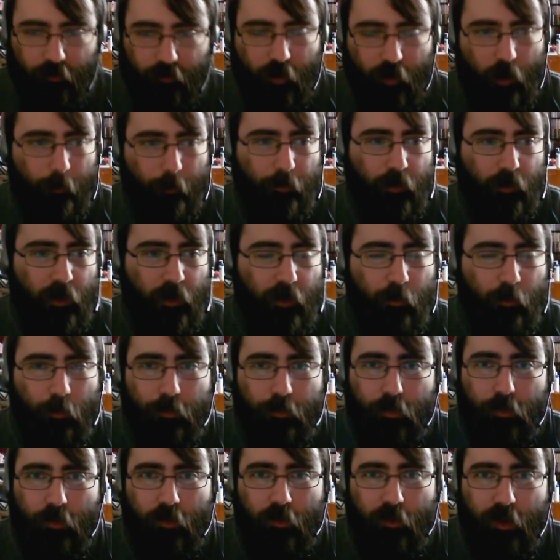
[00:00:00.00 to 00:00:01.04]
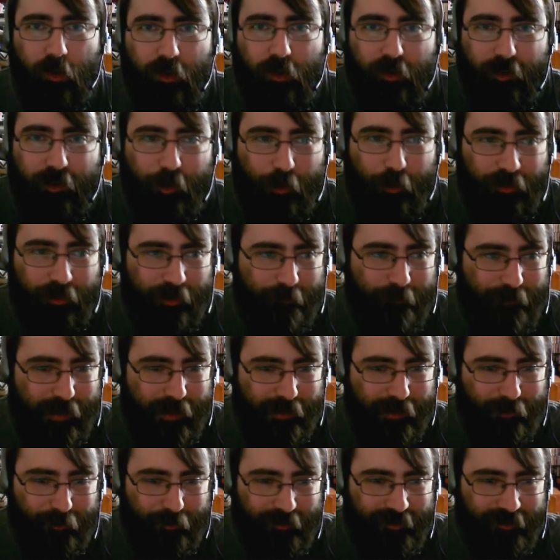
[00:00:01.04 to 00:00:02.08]
complicated with the with the
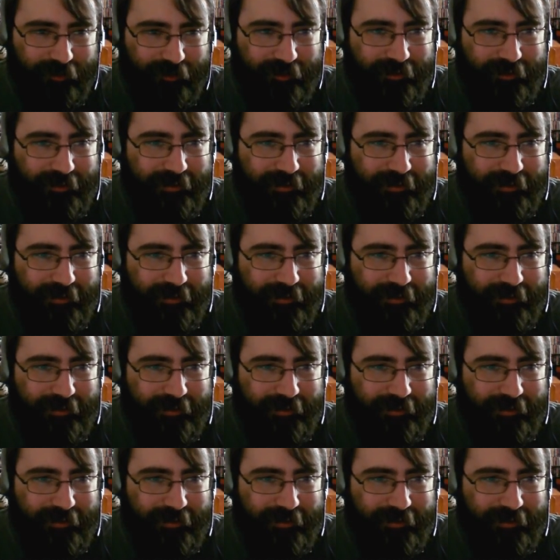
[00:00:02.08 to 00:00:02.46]
mouse.